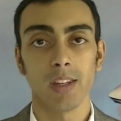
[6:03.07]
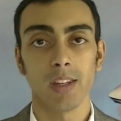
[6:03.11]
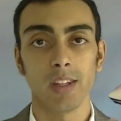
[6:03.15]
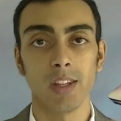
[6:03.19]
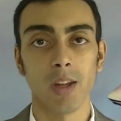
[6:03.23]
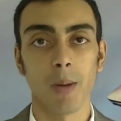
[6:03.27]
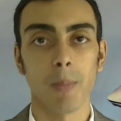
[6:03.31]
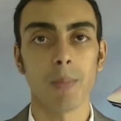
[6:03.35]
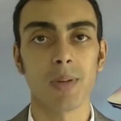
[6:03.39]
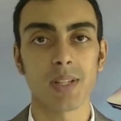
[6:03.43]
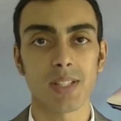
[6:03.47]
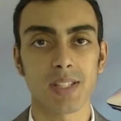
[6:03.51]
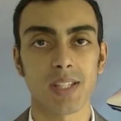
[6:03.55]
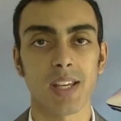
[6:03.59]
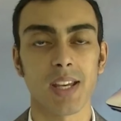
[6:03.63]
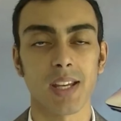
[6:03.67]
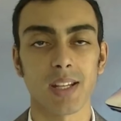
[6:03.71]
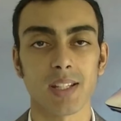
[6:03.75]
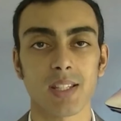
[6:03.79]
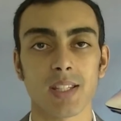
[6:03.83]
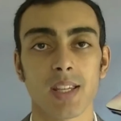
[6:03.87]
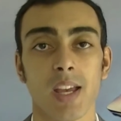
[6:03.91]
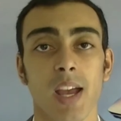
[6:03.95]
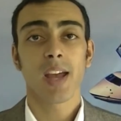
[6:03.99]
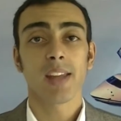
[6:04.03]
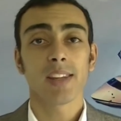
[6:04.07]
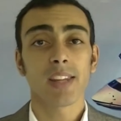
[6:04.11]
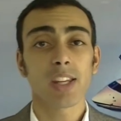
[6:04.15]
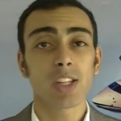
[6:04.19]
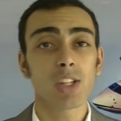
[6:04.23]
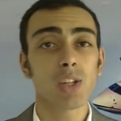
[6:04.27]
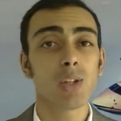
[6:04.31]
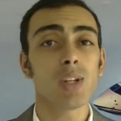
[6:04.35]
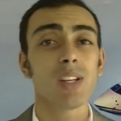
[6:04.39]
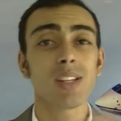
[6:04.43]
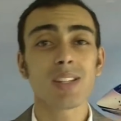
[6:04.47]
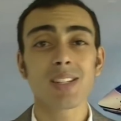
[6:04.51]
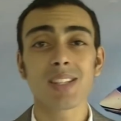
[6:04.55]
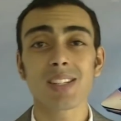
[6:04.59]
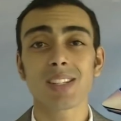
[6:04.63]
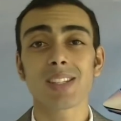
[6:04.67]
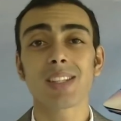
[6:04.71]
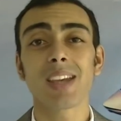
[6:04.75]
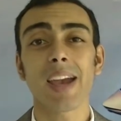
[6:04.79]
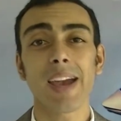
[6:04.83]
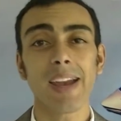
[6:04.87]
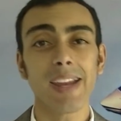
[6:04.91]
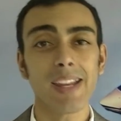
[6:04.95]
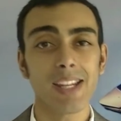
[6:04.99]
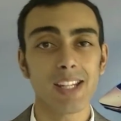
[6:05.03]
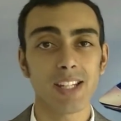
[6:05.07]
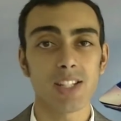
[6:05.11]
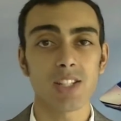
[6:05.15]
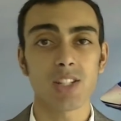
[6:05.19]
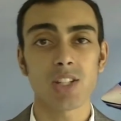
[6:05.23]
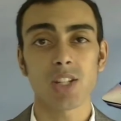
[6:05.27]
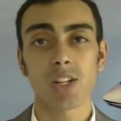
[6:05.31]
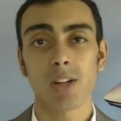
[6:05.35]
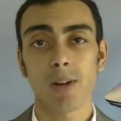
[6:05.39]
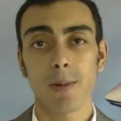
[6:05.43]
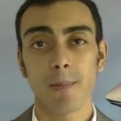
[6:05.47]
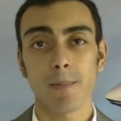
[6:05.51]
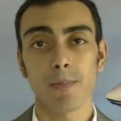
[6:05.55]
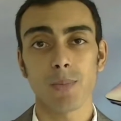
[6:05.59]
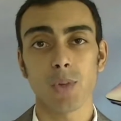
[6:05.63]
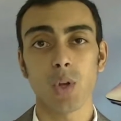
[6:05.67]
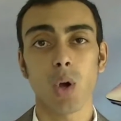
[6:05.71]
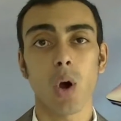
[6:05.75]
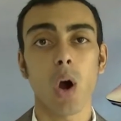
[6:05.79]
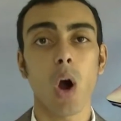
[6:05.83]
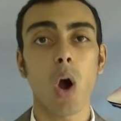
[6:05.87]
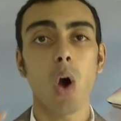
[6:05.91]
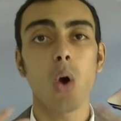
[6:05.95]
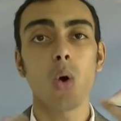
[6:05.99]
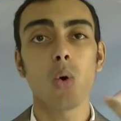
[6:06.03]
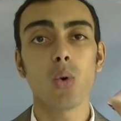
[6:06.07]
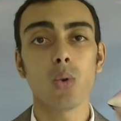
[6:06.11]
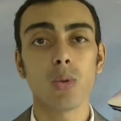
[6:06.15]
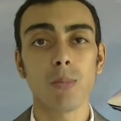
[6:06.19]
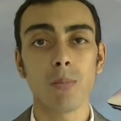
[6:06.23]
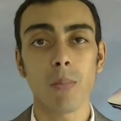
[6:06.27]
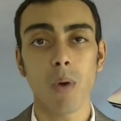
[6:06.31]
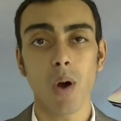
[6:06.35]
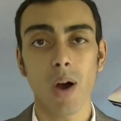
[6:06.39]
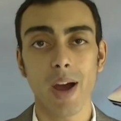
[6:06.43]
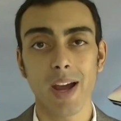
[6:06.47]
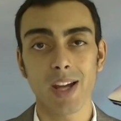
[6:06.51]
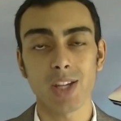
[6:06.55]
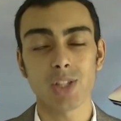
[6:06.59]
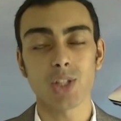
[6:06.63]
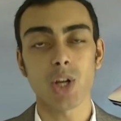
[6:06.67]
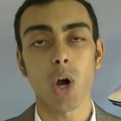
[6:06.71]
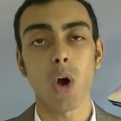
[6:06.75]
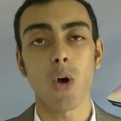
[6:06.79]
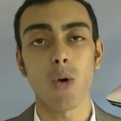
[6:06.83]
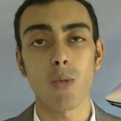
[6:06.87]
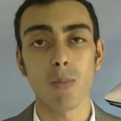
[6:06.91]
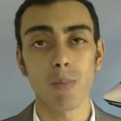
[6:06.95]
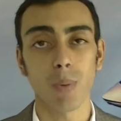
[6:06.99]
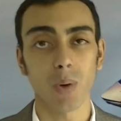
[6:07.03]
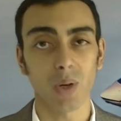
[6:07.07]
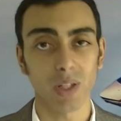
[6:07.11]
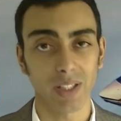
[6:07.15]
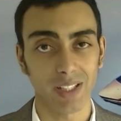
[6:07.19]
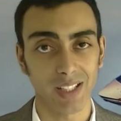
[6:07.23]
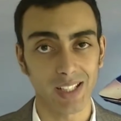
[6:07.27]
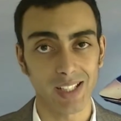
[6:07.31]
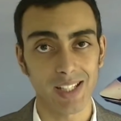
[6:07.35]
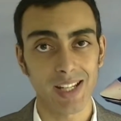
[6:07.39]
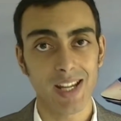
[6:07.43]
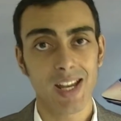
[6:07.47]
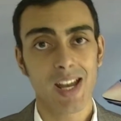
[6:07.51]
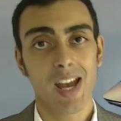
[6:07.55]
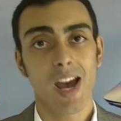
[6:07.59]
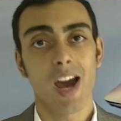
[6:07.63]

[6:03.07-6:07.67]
Number 6. Now you need to gauge your own mind, your own body.